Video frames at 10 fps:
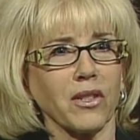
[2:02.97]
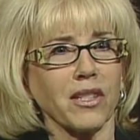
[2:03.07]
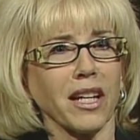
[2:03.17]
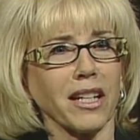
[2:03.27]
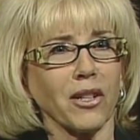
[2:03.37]
of the
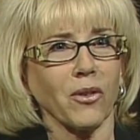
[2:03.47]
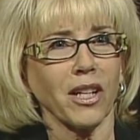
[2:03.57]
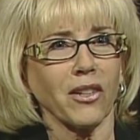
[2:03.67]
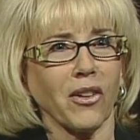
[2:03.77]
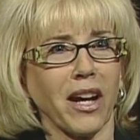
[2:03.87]
second
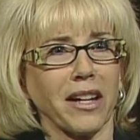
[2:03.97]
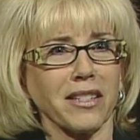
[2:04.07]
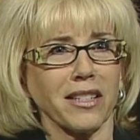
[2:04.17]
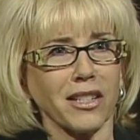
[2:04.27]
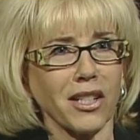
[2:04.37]
grade
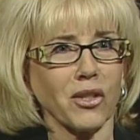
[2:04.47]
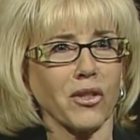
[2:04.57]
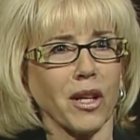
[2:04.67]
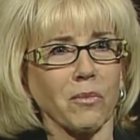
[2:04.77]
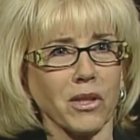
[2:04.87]
class and
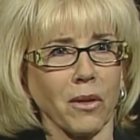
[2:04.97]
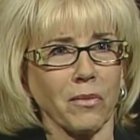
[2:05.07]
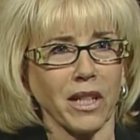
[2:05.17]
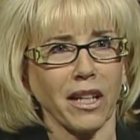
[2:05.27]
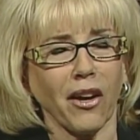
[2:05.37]
teach them
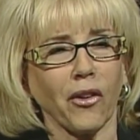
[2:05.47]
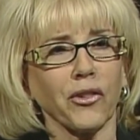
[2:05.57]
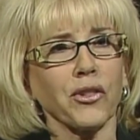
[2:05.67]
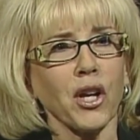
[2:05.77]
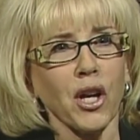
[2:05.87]
something
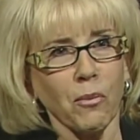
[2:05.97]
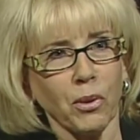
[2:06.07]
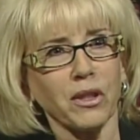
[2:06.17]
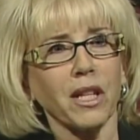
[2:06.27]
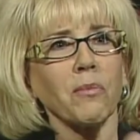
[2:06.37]
else,
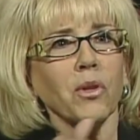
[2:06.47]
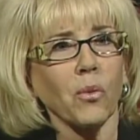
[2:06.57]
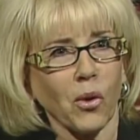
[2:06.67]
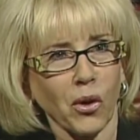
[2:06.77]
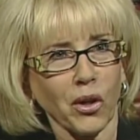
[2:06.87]
put them
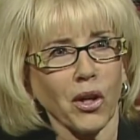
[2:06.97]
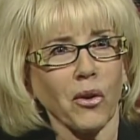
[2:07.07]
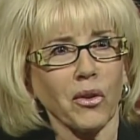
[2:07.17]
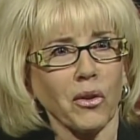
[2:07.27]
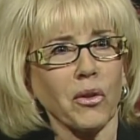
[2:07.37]
to work,
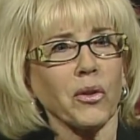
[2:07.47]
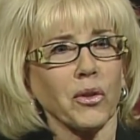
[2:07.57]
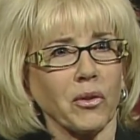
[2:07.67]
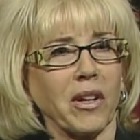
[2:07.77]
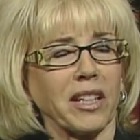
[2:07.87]
go to the
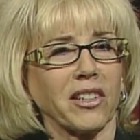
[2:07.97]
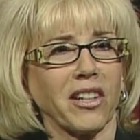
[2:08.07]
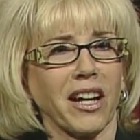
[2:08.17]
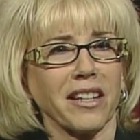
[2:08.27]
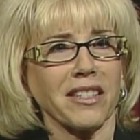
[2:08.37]
third grade
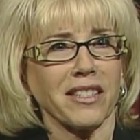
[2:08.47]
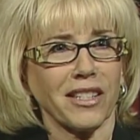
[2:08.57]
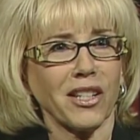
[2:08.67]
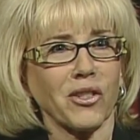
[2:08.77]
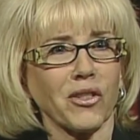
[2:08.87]

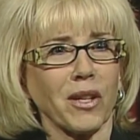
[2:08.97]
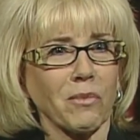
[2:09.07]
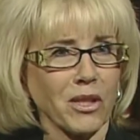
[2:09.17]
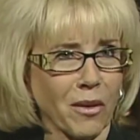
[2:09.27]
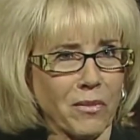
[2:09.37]
class, teach
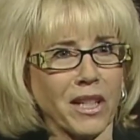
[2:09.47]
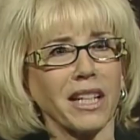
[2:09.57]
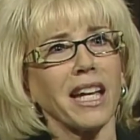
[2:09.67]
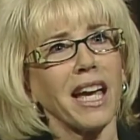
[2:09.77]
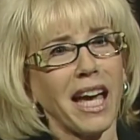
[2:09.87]
them
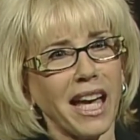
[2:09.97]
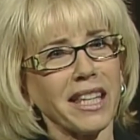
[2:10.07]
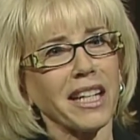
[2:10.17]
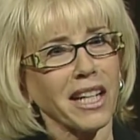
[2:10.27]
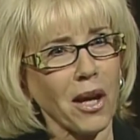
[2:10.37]
something,
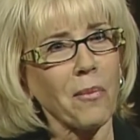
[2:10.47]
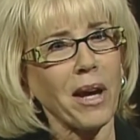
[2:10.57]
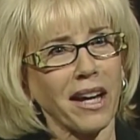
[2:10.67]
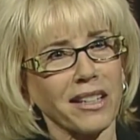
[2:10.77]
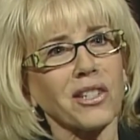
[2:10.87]
and then come
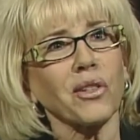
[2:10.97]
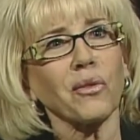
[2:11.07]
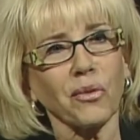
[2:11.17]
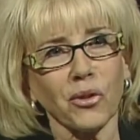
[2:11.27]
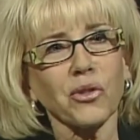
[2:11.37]
back to
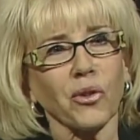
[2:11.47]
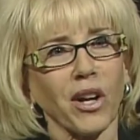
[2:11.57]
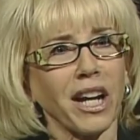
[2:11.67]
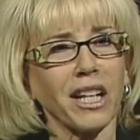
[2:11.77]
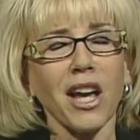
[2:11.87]
the first
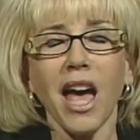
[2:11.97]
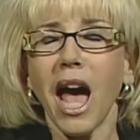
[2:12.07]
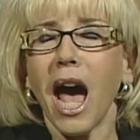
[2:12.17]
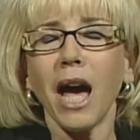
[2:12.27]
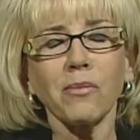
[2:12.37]
grade.
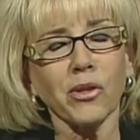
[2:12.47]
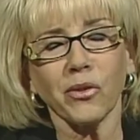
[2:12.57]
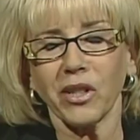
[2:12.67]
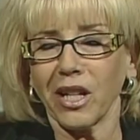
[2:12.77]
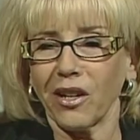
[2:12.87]

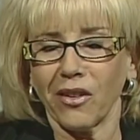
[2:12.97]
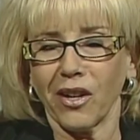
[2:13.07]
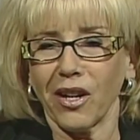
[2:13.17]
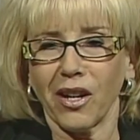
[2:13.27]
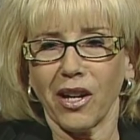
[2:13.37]
Absolutely a,
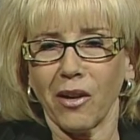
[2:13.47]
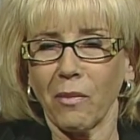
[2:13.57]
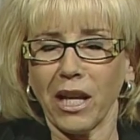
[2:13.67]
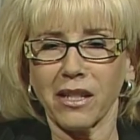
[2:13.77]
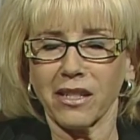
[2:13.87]
uh, a uh,
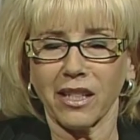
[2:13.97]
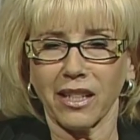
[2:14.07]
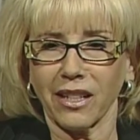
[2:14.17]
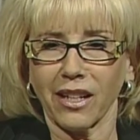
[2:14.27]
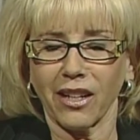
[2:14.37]

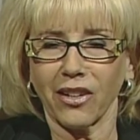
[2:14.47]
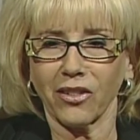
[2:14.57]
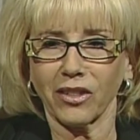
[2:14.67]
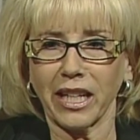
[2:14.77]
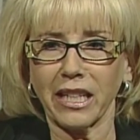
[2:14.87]
amazing
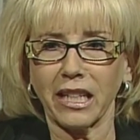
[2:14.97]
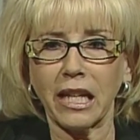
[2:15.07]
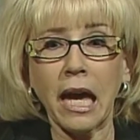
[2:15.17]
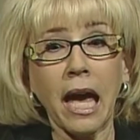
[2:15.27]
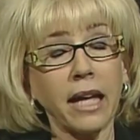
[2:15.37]
uh,
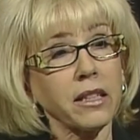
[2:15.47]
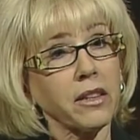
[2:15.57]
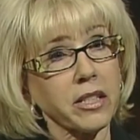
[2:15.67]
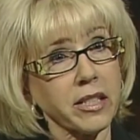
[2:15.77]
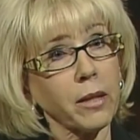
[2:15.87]
lady. And
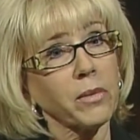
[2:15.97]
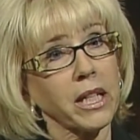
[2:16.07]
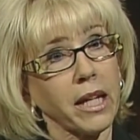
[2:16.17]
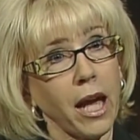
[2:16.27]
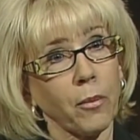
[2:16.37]
then the same
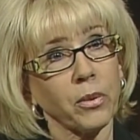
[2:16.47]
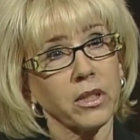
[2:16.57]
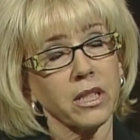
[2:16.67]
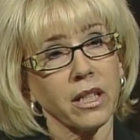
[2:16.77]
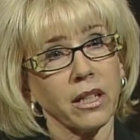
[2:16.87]
thing
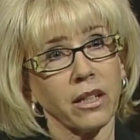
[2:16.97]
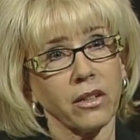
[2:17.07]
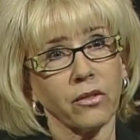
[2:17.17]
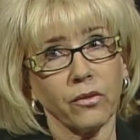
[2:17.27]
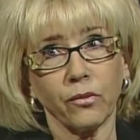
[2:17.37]
happened
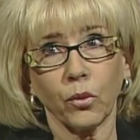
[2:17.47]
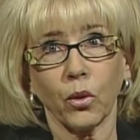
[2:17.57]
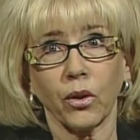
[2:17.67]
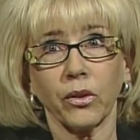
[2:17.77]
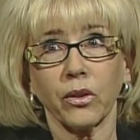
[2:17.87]
in
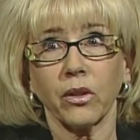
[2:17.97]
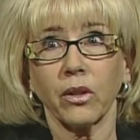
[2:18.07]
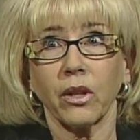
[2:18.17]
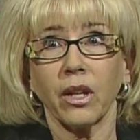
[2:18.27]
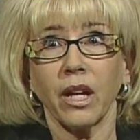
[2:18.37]
fourth